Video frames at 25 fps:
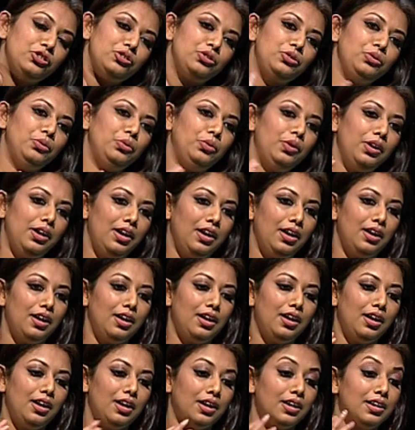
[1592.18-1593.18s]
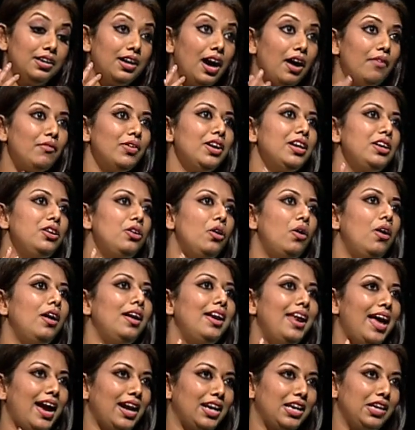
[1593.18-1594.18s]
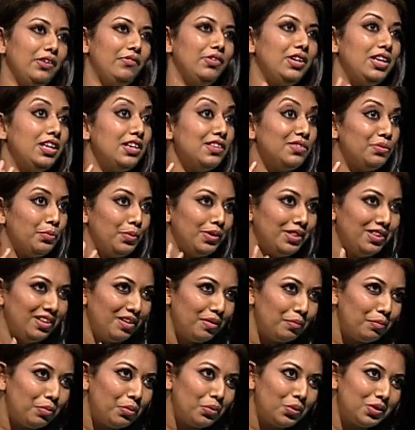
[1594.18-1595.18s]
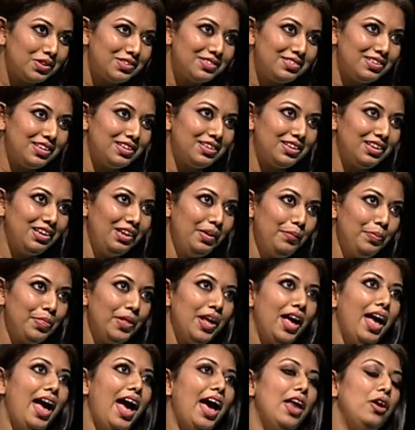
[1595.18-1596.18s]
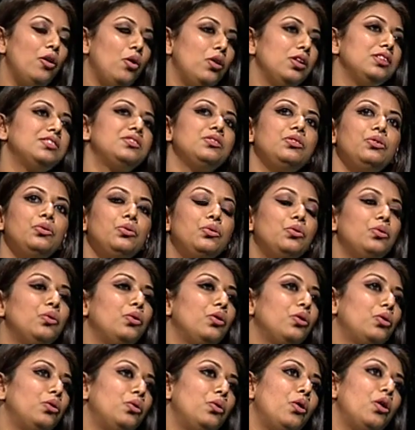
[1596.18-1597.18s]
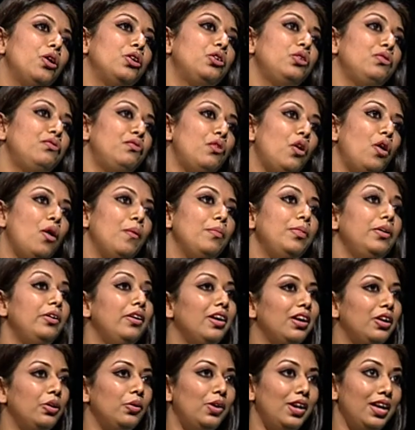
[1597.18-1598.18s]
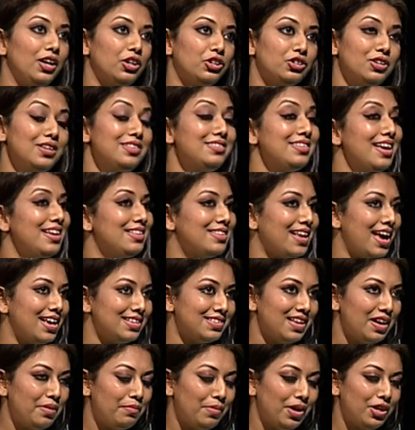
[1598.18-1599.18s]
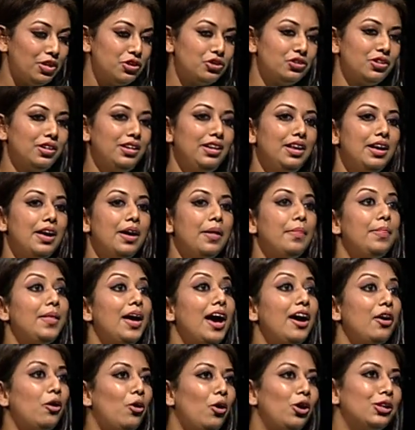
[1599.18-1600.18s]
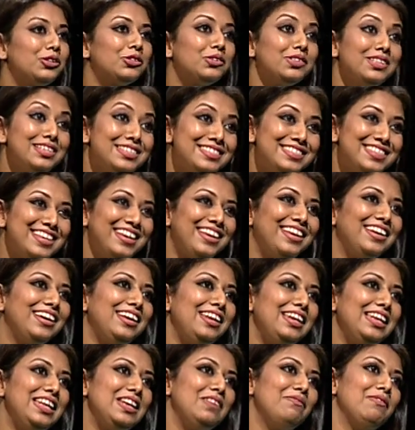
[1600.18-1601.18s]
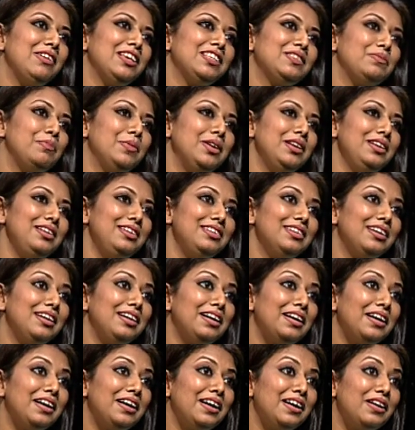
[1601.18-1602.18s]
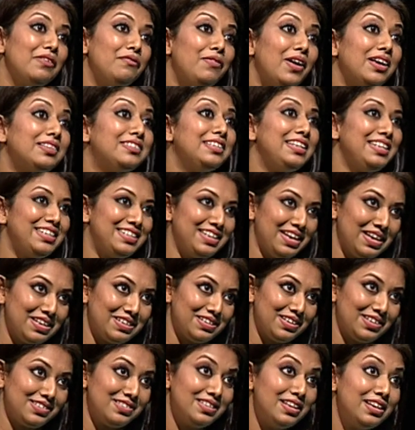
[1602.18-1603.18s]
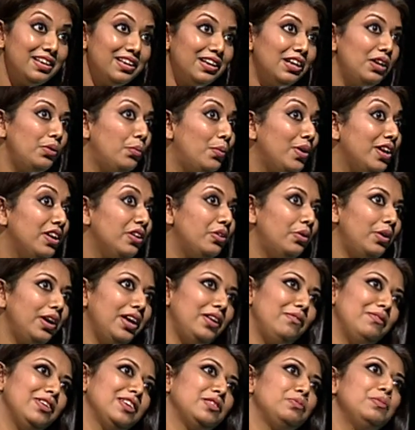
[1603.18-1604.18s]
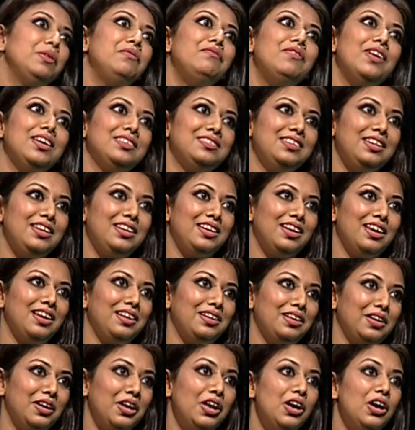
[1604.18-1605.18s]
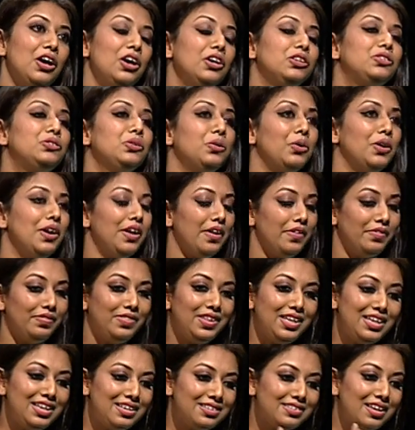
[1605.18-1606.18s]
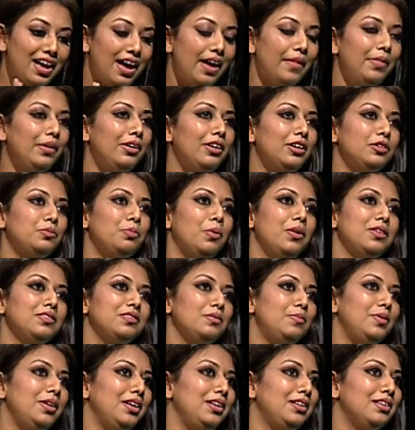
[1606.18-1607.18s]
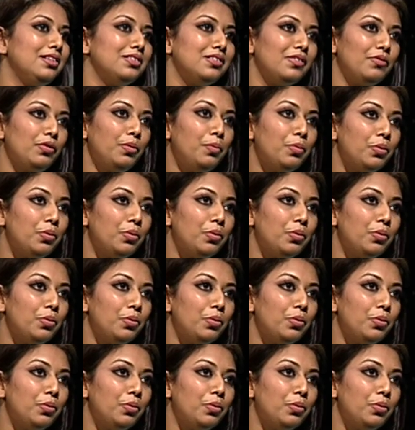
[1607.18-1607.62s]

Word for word: to govern all activities within Port City and also to go on to form the regulations. And as I mentioned, they are also the single investment facilitator, single window investment facilitator. So these are the responsibilities of the